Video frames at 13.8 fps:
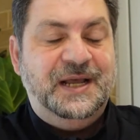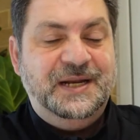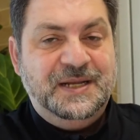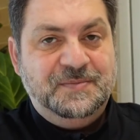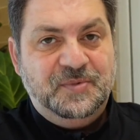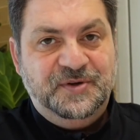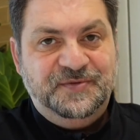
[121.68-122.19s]
and
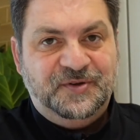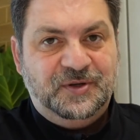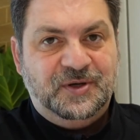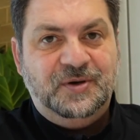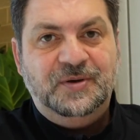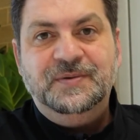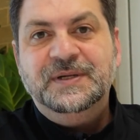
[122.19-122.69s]
then move
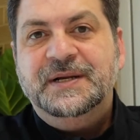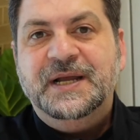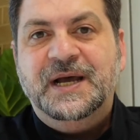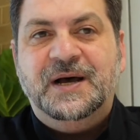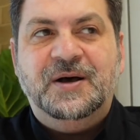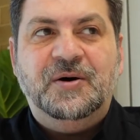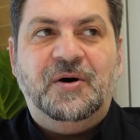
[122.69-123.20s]
along.
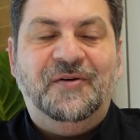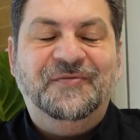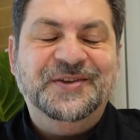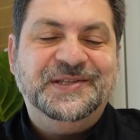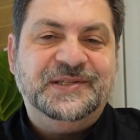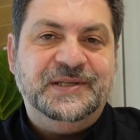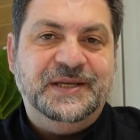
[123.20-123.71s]
Now,
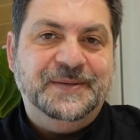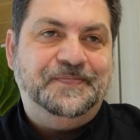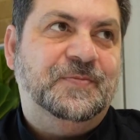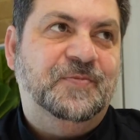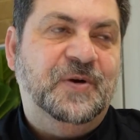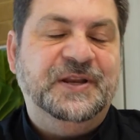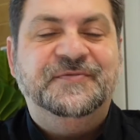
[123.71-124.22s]
obviously,
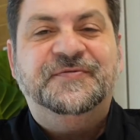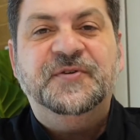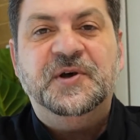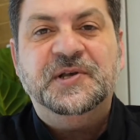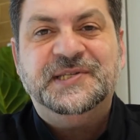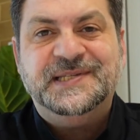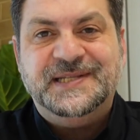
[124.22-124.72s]
when you
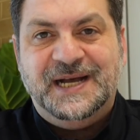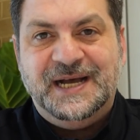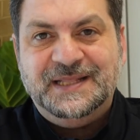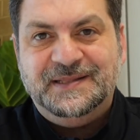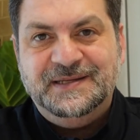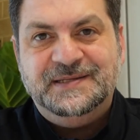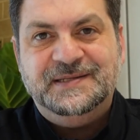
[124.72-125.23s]
first
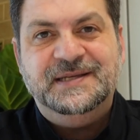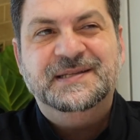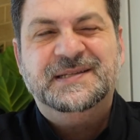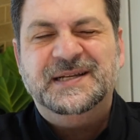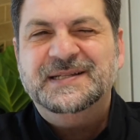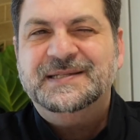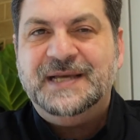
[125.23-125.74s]
start this, it's
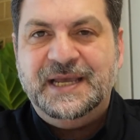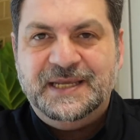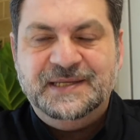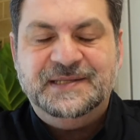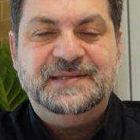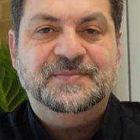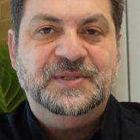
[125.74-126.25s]
going to take
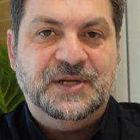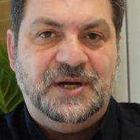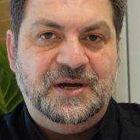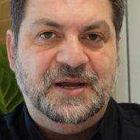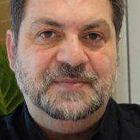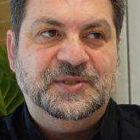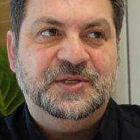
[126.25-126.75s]
you some
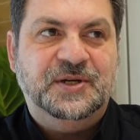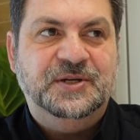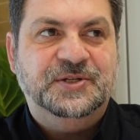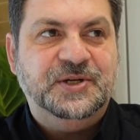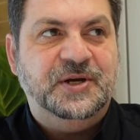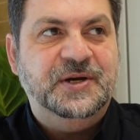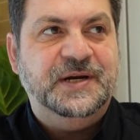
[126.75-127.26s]
time. So
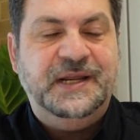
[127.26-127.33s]
don't